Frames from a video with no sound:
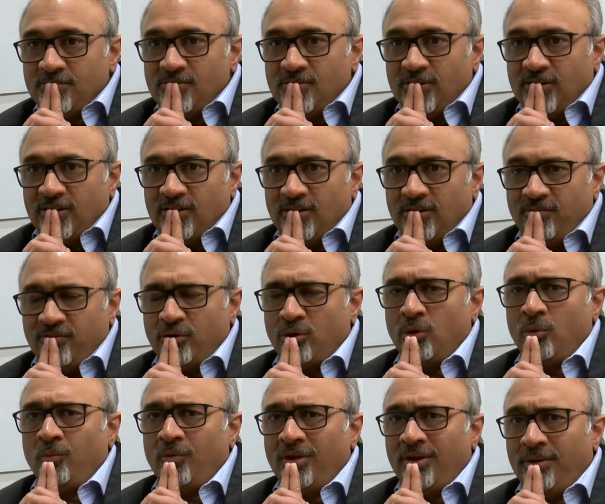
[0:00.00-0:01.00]
I've
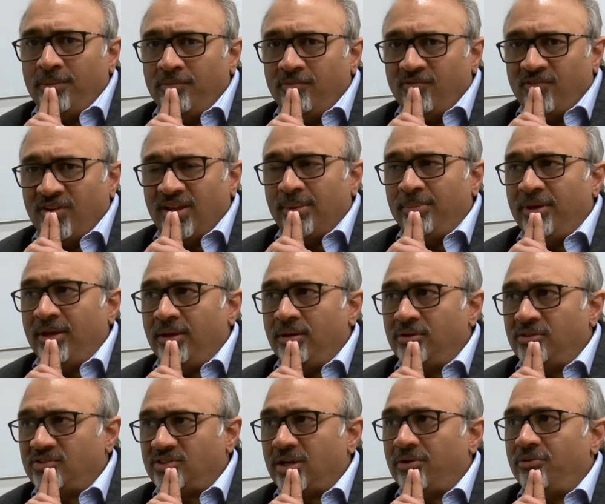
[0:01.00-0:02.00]
forgotten when Fleming
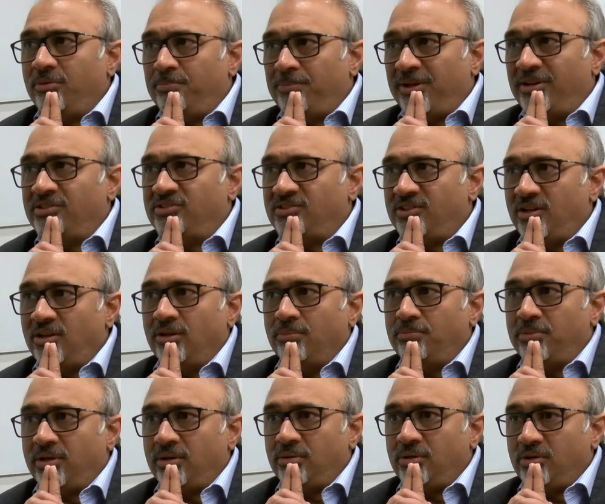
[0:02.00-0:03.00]
discovered penicillin,
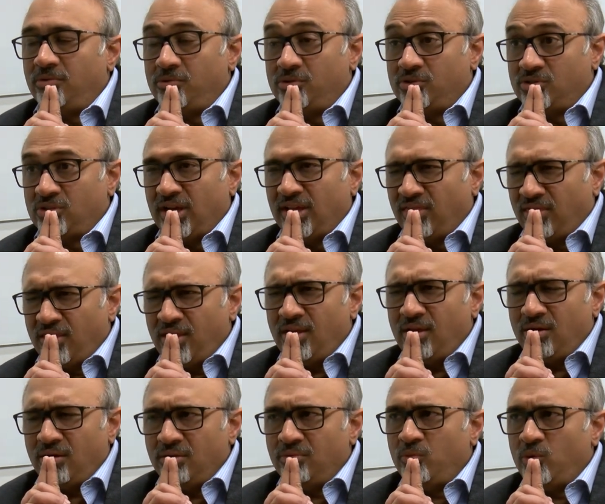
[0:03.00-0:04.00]
but it was, I think,
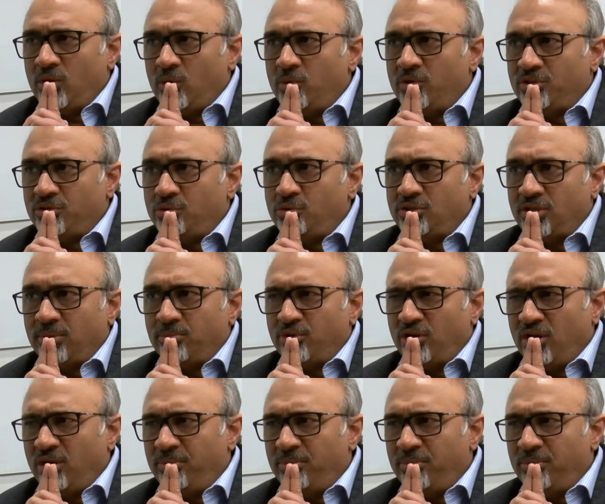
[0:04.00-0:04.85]
around World War II time, a little